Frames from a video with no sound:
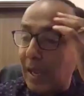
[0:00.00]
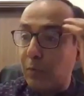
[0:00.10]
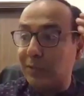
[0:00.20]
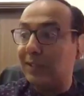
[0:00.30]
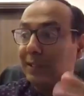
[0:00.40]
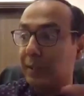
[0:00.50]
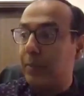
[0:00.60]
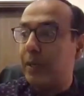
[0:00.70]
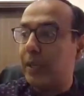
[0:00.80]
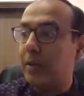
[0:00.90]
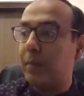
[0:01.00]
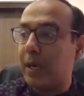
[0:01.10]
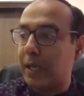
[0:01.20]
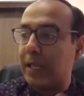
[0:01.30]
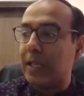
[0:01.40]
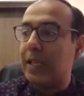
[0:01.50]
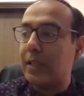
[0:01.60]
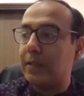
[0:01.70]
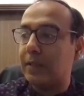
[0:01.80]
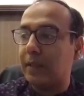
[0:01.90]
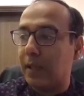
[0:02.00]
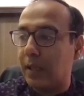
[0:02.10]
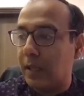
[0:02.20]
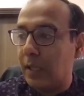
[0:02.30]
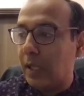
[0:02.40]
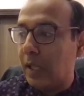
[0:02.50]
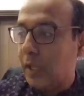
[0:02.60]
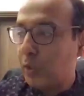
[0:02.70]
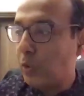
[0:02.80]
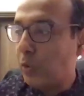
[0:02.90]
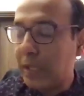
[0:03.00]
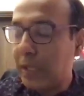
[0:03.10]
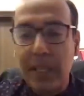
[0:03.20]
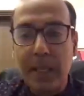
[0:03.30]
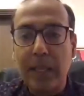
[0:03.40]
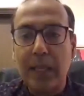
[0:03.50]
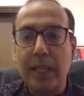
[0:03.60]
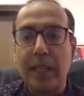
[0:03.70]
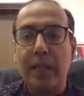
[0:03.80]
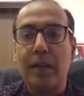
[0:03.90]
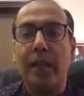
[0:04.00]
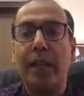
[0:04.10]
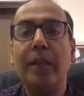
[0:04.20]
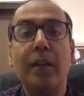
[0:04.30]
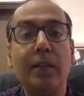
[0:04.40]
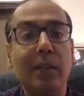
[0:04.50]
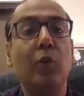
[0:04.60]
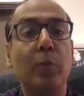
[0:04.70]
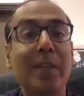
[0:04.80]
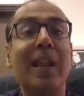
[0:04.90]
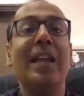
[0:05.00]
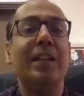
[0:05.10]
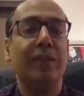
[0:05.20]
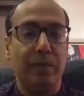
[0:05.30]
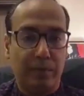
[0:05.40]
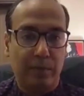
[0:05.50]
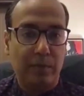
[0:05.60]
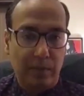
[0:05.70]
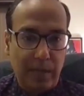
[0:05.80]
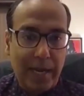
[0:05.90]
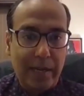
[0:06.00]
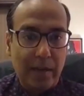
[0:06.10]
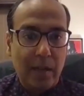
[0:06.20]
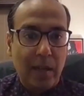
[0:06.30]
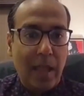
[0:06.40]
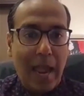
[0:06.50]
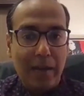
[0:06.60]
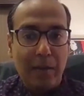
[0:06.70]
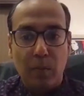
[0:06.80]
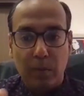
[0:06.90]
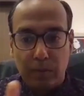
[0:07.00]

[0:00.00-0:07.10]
won't say simpleton, but he is, he turns out to be naive, right? And